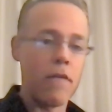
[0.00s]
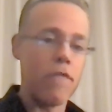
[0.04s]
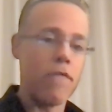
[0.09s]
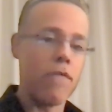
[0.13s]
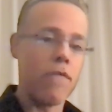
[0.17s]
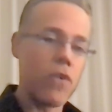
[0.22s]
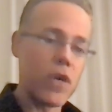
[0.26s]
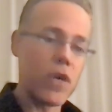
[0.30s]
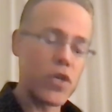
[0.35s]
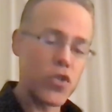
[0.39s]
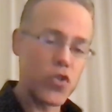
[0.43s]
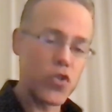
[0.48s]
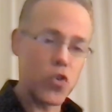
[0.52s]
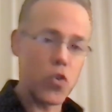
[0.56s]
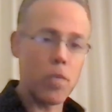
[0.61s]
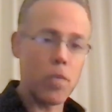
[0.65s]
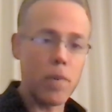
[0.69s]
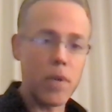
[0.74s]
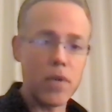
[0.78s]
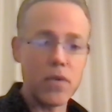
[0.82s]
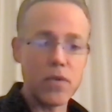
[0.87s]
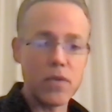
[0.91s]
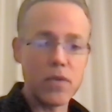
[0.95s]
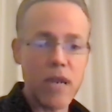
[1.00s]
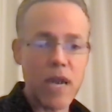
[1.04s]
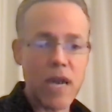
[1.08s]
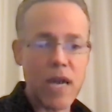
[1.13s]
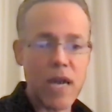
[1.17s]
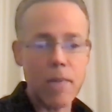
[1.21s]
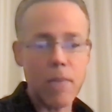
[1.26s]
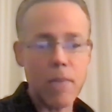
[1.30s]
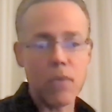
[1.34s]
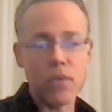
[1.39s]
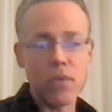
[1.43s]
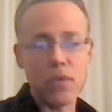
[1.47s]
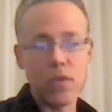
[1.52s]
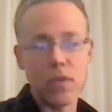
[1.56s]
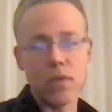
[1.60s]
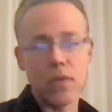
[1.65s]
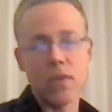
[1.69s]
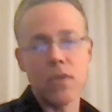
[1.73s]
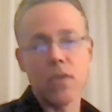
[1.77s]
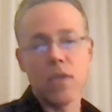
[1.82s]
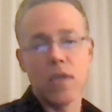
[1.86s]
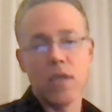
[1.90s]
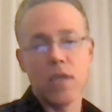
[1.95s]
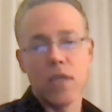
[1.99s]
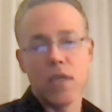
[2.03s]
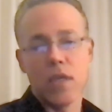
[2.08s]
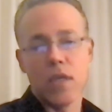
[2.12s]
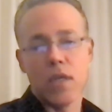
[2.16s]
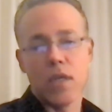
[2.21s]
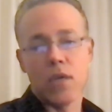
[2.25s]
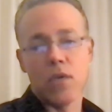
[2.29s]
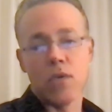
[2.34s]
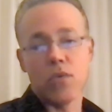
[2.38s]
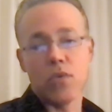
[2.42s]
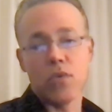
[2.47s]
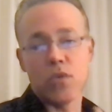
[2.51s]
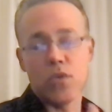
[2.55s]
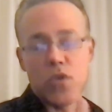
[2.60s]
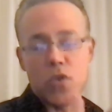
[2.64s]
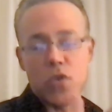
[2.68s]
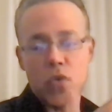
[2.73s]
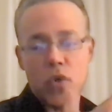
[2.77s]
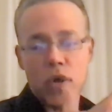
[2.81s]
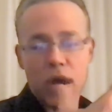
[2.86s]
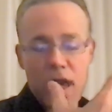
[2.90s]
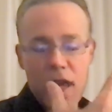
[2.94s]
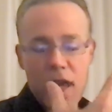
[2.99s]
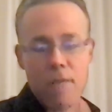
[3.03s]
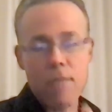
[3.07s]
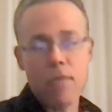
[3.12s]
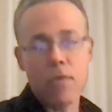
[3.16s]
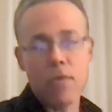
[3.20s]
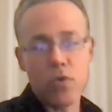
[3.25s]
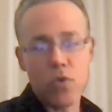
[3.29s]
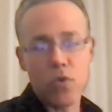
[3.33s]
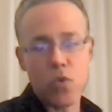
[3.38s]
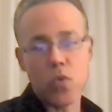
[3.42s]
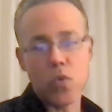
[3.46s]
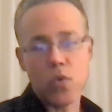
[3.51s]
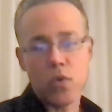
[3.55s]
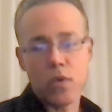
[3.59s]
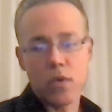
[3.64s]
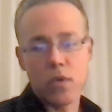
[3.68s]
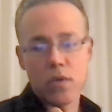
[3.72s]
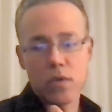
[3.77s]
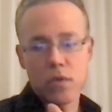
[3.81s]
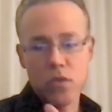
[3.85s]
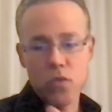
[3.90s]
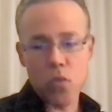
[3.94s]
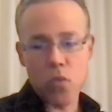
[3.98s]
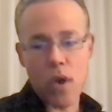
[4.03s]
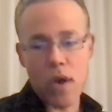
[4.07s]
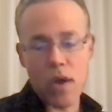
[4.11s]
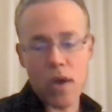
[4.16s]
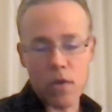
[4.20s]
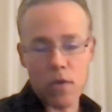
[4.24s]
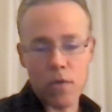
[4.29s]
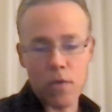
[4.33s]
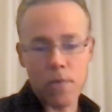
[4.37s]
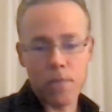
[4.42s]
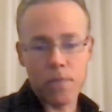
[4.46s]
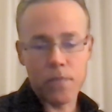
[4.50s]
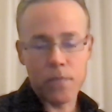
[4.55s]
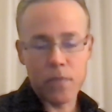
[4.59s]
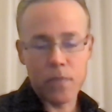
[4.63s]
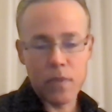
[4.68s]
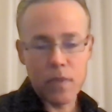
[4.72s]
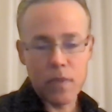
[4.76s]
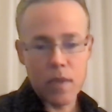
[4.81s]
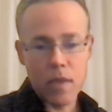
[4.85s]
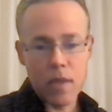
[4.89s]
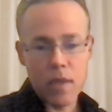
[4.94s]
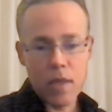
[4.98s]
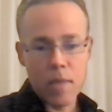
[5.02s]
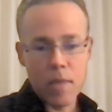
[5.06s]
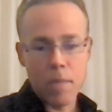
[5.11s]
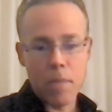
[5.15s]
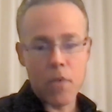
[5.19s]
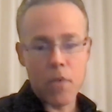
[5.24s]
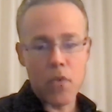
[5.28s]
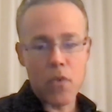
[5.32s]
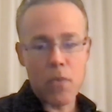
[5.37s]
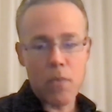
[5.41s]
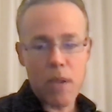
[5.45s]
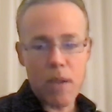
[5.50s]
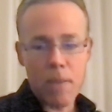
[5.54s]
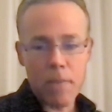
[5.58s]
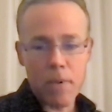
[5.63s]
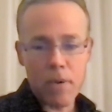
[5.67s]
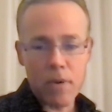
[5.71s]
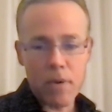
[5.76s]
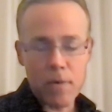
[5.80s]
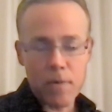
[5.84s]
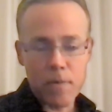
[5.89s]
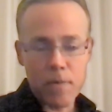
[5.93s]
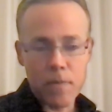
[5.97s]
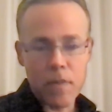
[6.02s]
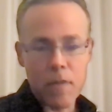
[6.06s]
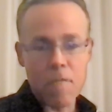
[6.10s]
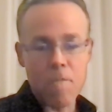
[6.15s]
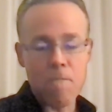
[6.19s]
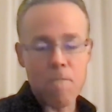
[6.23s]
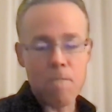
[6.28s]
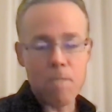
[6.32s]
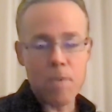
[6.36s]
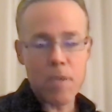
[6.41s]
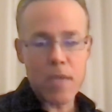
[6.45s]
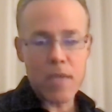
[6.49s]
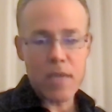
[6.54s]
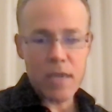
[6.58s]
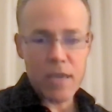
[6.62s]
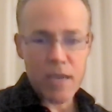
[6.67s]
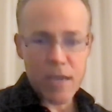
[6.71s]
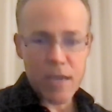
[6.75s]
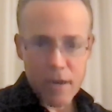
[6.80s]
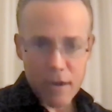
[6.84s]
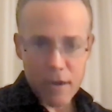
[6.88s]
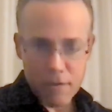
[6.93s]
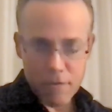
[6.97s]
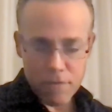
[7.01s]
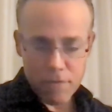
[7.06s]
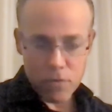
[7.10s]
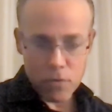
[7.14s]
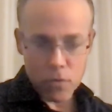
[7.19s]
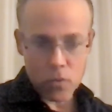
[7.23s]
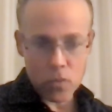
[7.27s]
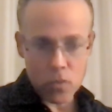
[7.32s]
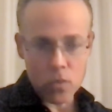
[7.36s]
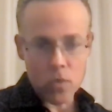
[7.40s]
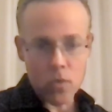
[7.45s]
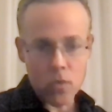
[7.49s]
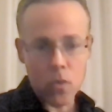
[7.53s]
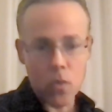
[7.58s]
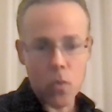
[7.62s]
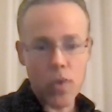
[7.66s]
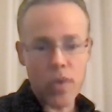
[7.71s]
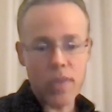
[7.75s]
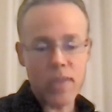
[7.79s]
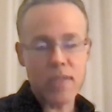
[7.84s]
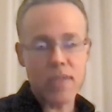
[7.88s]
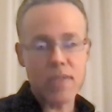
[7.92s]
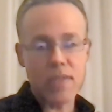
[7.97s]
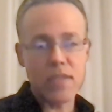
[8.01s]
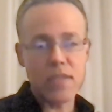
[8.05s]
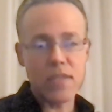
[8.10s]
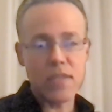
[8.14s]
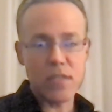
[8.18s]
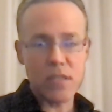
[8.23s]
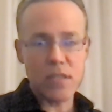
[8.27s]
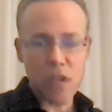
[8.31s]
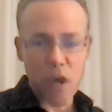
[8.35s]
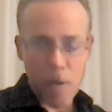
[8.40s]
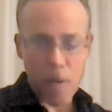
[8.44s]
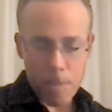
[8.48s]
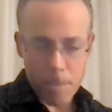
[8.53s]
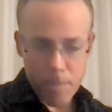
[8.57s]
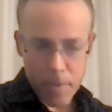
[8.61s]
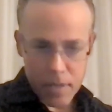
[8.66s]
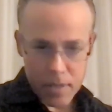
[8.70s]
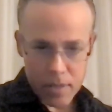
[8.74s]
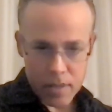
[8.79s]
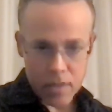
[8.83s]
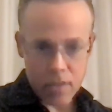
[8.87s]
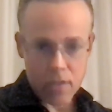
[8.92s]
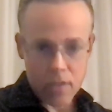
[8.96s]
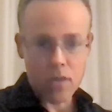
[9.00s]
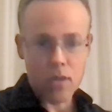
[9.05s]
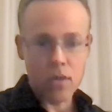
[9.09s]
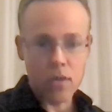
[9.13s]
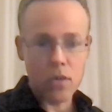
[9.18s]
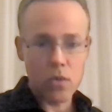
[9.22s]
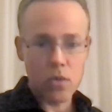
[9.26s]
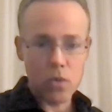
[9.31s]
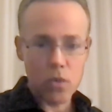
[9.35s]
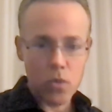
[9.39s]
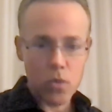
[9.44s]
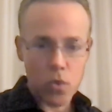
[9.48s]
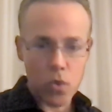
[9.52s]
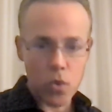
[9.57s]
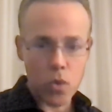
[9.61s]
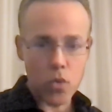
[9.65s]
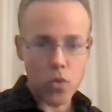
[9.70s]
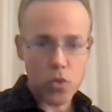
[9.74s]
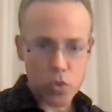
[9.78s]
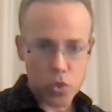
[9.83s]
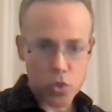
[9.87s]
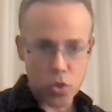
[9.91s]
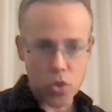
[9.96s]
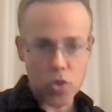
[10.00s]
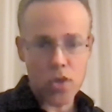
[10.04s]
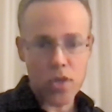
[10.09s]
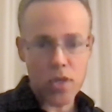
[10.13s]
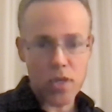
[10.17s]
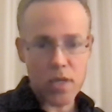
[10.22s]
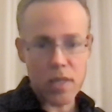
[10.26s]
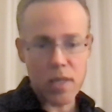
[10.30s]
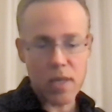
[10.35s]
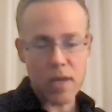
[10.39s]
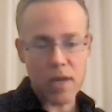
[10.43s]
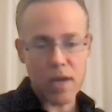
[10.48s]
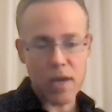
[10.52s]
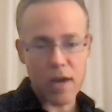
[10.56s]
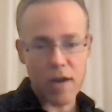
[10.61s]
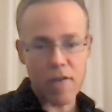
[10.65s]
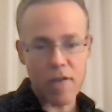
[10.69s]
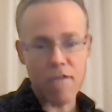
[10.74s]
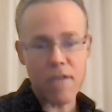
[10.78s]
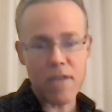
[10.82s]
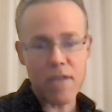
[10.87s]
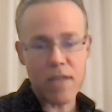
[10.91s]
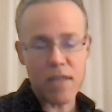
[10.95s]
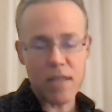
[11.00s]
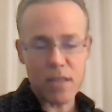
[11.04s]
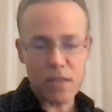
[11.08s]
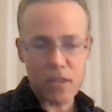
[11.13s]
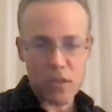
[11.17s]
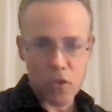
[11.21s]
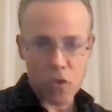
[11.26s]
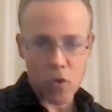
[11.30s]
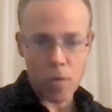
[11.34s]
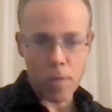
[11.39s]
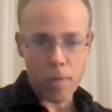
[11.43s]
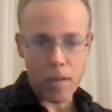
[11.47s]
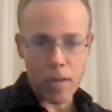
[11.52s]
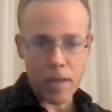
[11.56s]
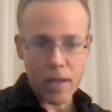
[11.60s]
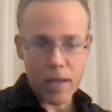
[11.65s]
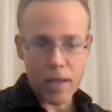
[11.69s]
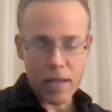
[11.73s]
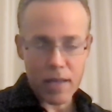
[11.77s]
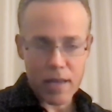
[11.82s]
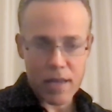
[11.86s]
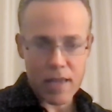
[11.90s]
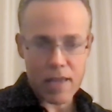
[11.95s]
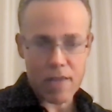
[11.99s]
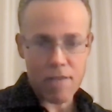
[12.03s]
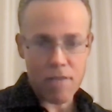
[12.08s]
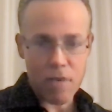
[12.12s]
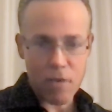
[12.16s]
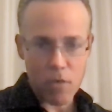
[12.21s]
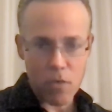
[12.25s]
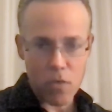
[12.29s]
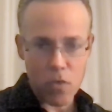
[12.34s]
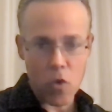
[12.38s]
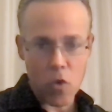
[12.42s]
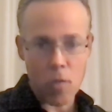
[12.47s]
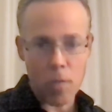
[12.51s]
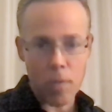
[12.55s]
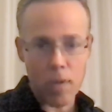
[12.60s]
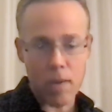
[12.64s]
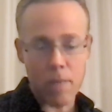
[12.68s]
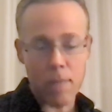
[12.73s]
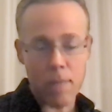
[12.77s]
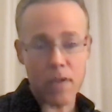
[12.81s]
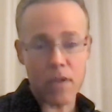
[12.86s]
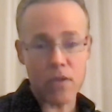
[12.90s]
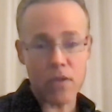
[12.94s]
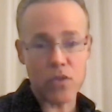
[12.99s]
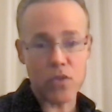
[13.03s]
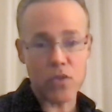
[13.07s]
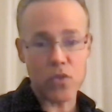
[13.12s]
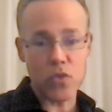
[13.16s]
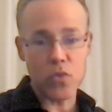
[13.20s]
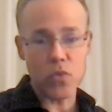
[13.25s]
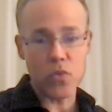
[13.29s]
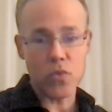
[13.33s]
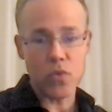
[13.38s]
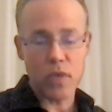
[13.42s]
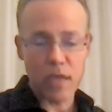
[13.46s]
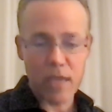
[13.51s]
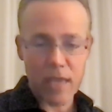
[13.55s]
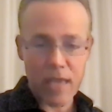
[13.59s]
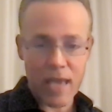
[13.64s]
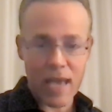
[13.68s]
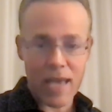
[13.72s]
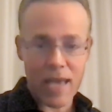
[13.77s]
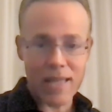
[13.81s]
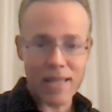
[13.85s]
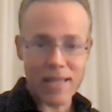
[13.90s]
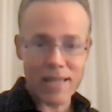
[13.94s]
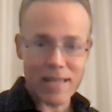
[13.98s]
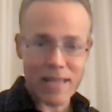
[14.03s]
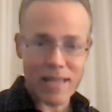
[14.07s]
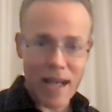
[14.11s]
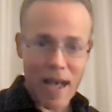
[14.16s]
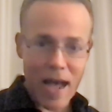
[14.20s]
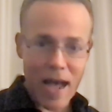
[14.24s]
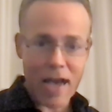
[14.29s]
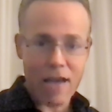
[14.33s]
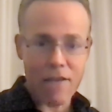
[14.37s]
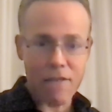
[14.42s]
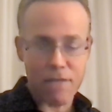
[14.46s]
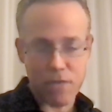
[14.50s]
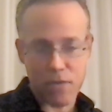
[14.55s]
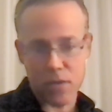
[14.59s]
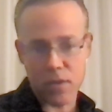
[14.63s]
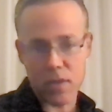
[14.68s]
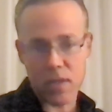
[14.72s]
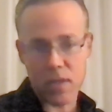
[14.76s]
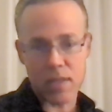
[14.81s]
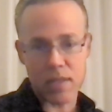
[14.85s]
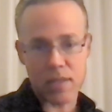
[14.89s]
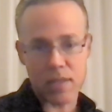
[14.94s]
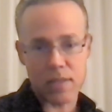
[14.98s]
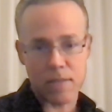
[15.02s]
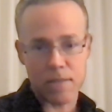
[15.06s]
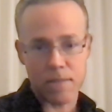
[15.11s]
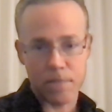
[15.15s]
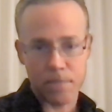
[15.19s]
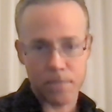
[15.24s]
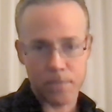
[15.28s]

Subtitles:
for a short period of time until you are able to swallow. But remember, be careful with stopping cold turkey, the carbidopa levodopa, because you can die from this.